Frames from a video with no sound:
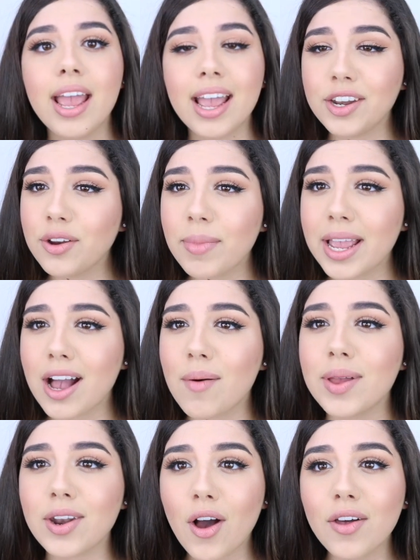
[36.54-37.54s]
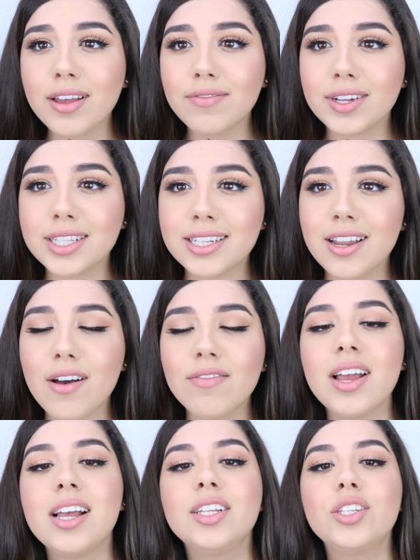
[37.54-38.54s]
and your makeup and all that fun
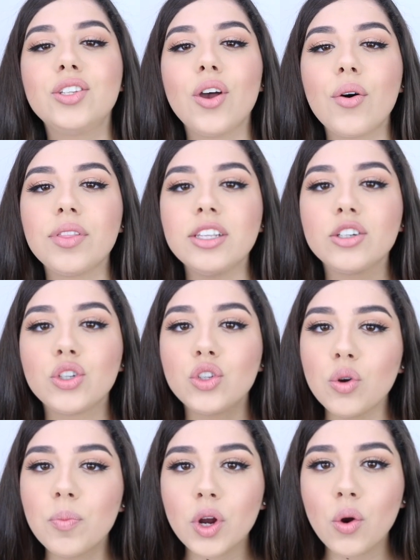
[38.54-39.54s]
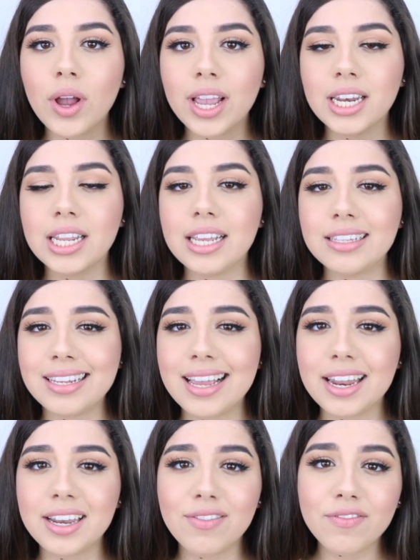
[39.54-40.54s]
stuff. So these are super quick and easy
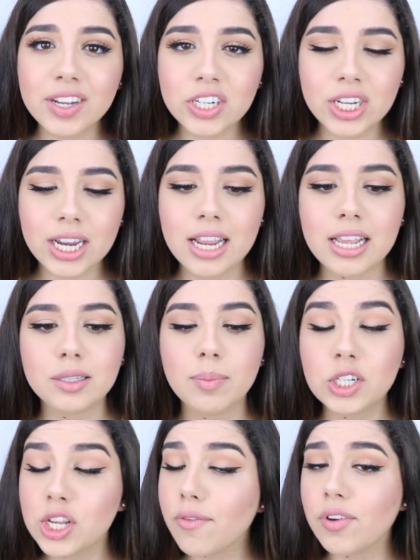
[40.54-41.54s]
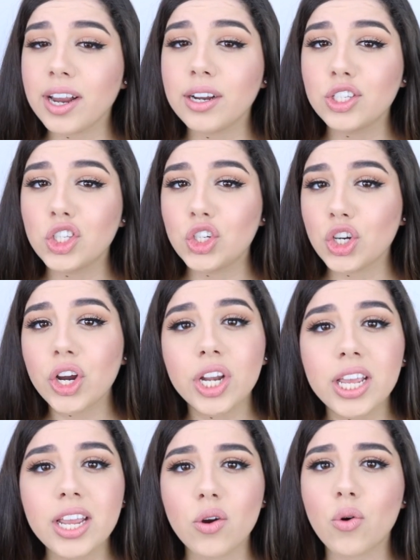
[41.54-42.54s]
and efficient, especially if your hair is
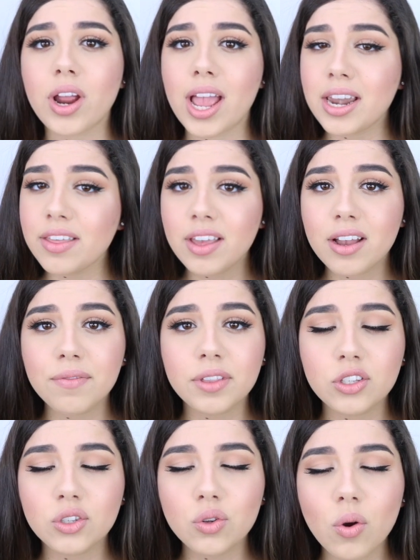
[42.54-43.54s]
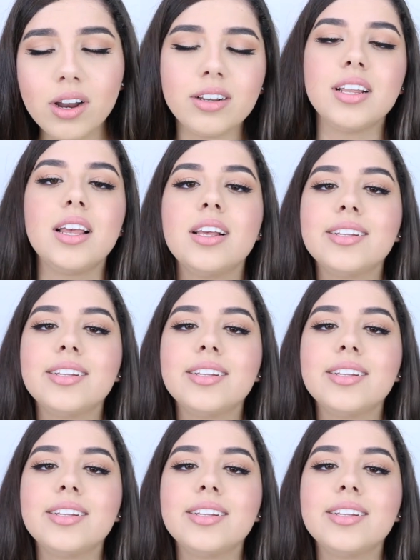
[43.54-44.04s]
dirty or anything of the sort.